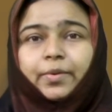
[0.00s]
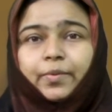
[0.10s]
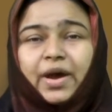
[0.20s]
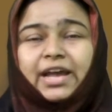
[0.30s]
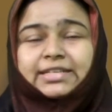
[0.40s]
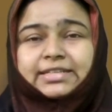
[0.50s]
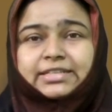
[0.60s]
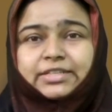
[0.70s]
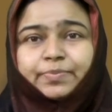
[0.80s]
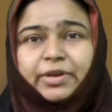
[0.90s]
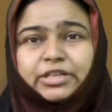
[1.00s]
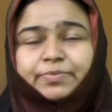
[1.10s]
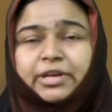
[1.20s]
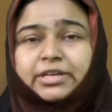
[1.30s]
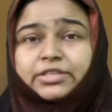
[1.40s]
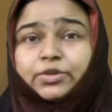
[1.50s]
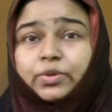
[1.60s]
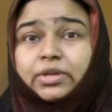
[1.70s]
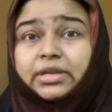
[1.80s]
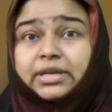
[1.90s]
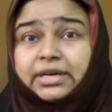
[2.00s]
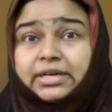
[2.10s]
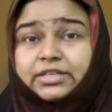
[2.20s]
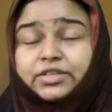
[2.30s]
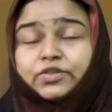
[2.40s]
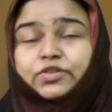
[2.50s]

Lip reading: Why is it speech? Because you learn to